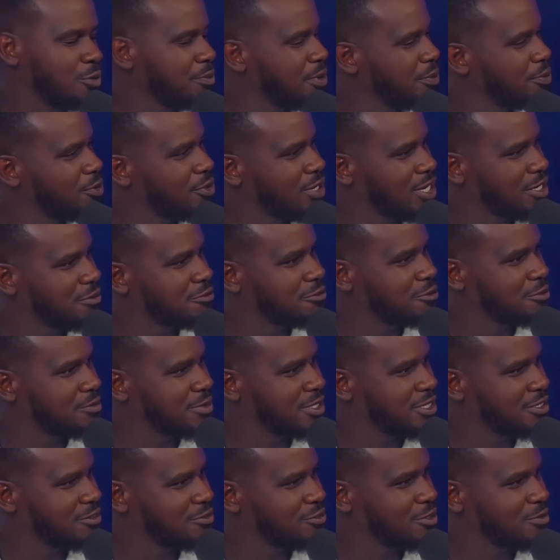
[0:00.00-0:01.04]
don't people come
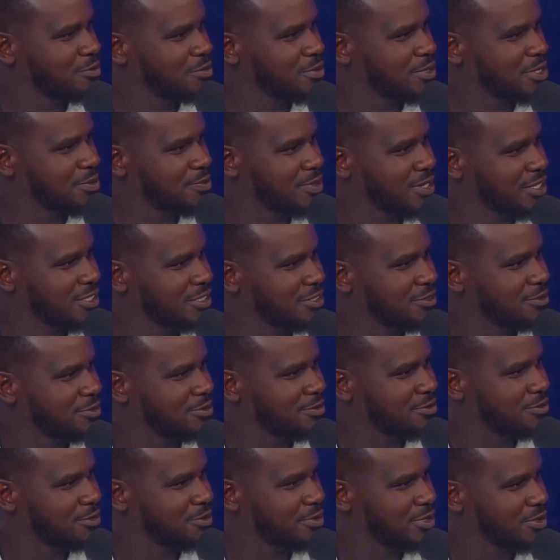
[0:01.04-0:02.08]
from an informed
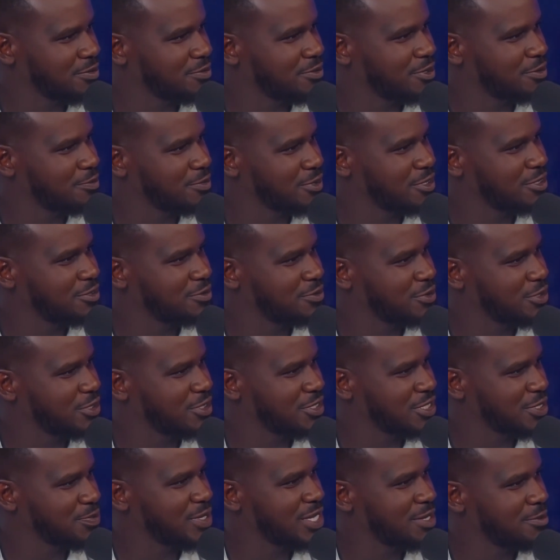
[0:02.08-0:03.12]
perspective, from a point of
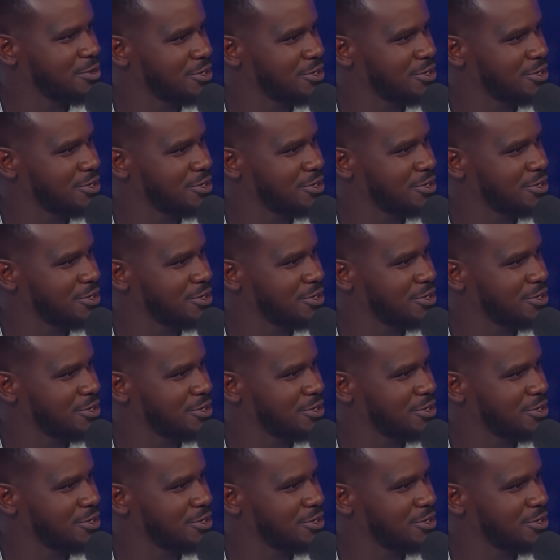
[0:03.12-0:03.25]
view, and they